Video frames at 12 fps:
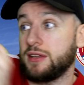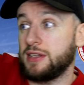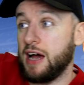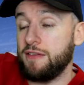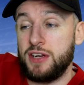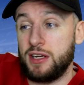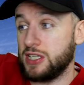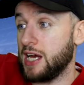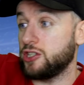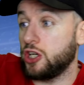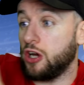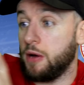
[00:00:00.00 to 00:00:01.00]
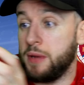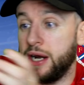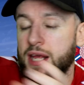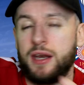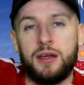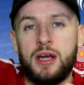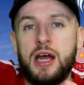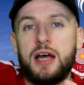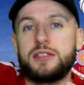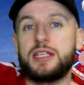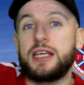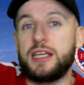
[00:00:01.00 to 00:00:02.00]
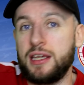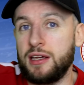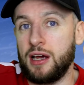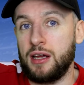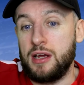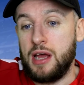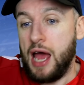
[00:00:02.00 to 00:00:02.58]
Tavernier's actually coming in to here.